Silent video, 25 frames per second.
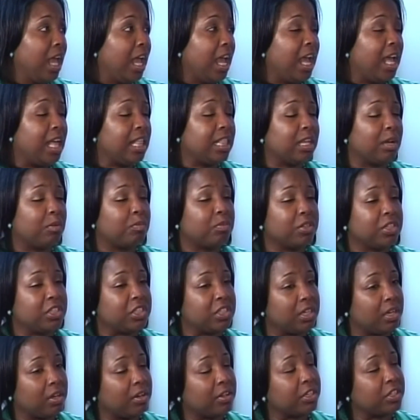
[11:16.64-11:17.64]
and that we
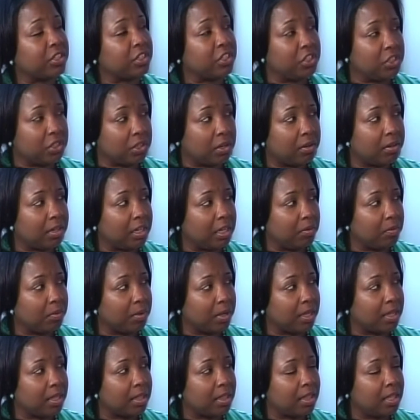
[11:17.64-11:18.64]
share this journey
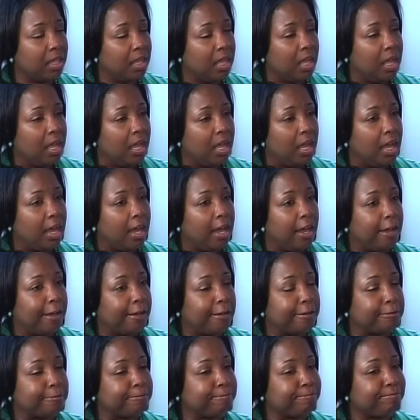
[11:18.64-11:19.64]
with.
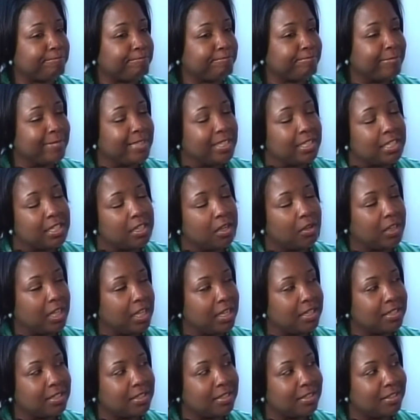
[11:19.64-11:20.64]
So
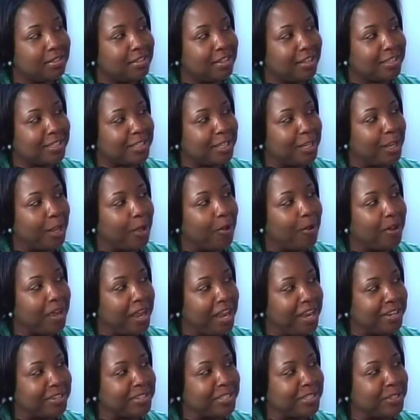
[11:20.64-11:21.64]
that's a long
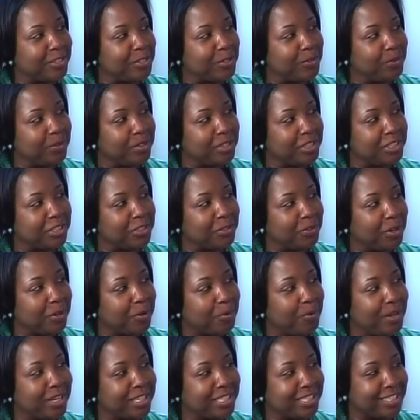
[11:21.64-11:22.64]
answer to a short
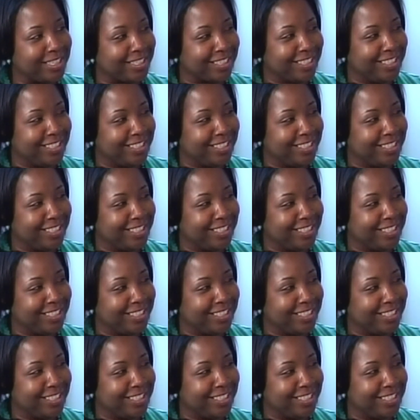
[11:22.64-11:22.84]
question.